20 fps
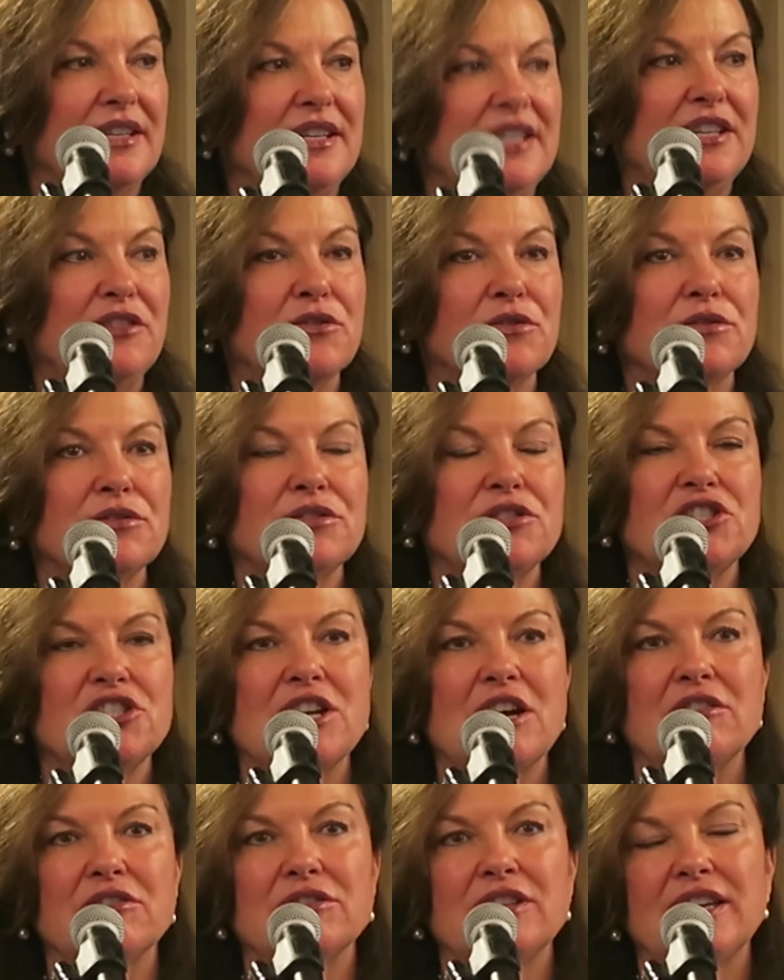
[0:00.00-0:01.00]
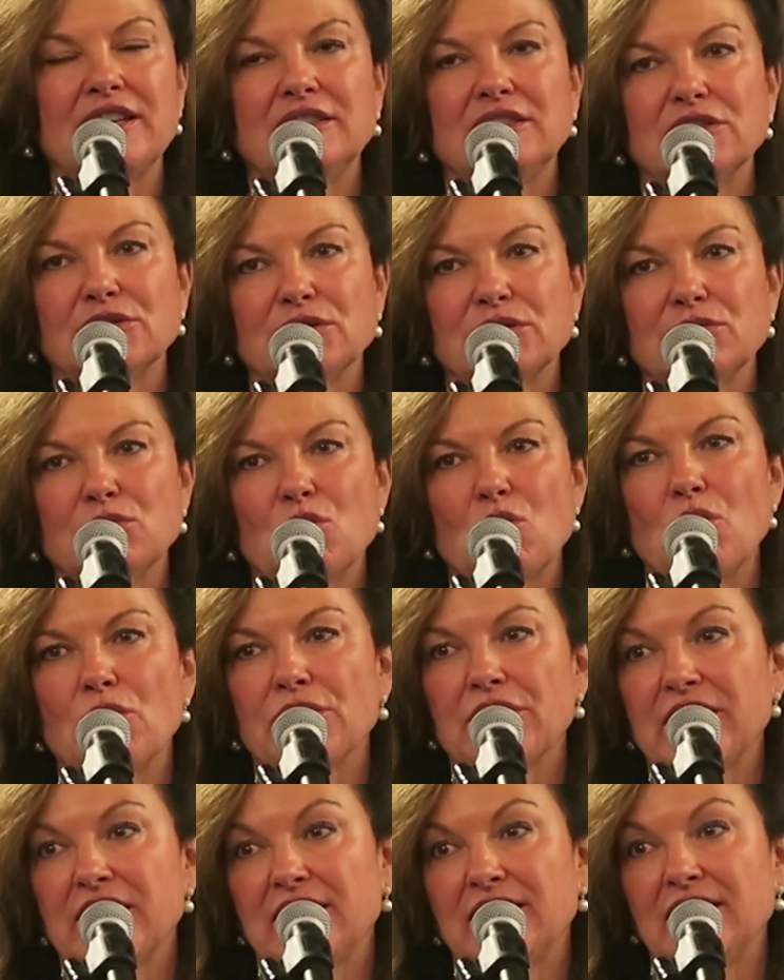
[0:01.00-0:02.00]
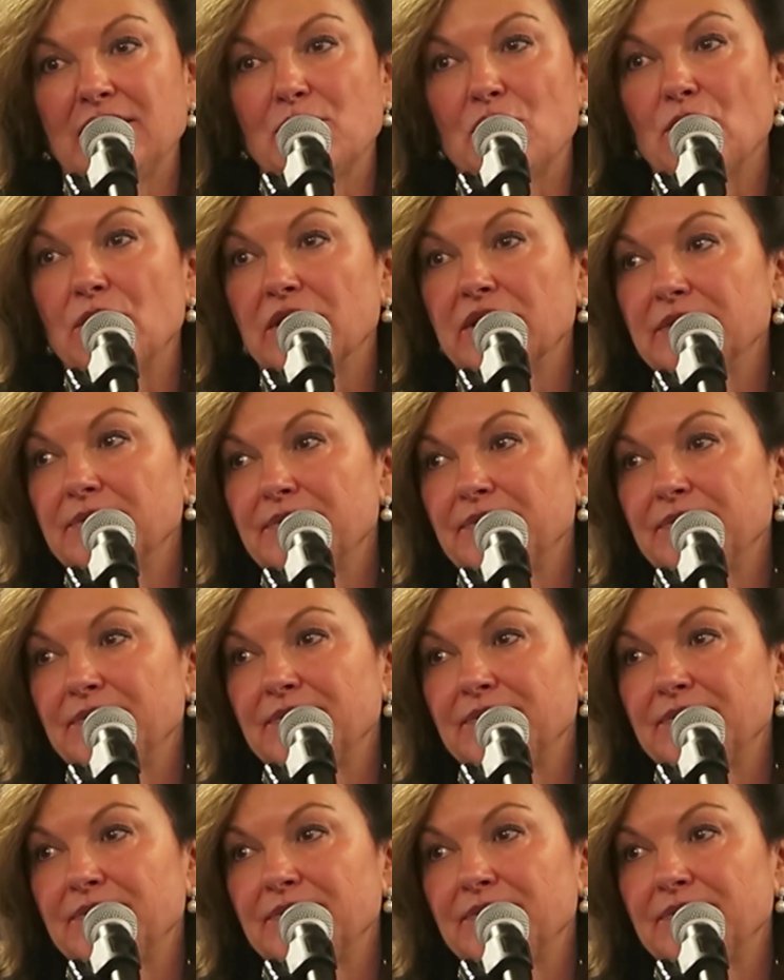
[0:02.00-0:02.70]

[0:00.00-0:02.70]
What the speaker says: neither shall they learn war anymore.